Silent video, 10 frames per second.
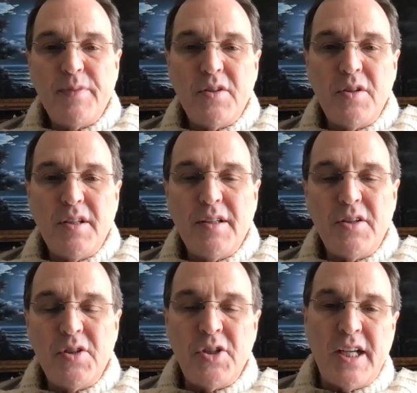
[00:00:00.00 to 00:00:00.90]

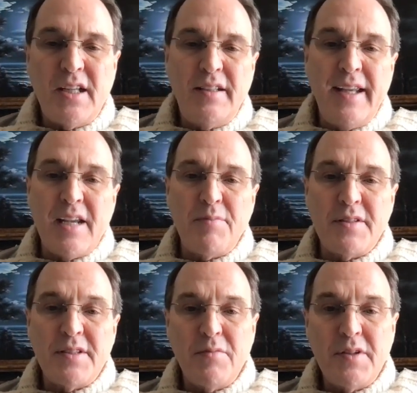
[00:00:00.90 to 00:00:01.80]
And,
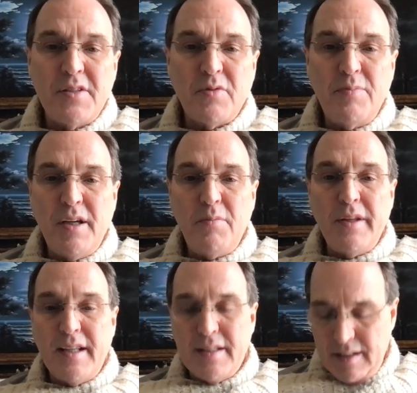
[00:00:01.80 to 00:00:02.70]
she claims, and some of
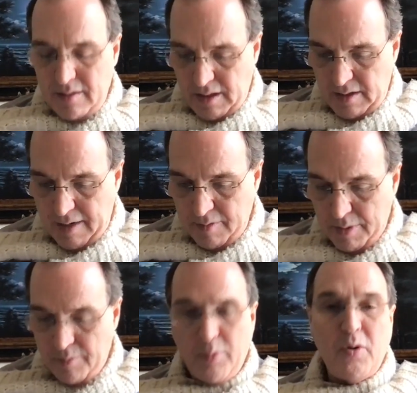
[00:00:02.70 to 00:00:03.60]
these
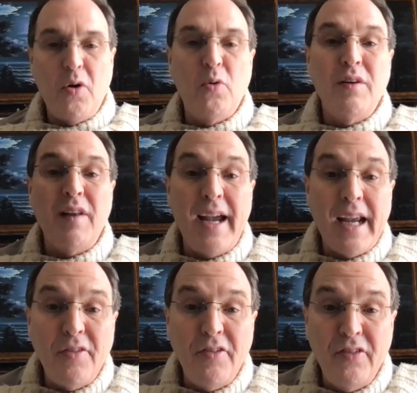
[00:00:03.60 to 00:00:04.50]
Republicans claim to be
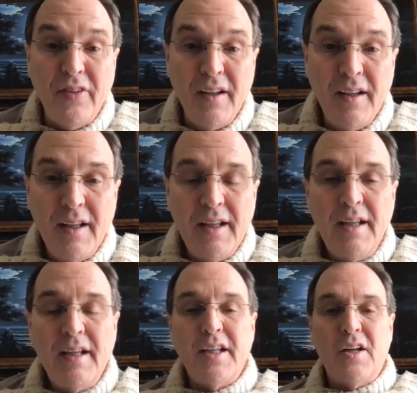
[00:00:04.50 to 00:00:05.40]

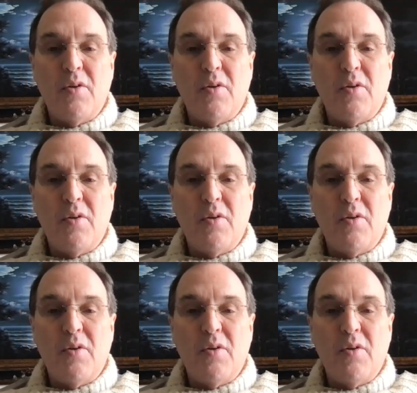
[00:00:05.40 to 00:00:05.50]
pro-life,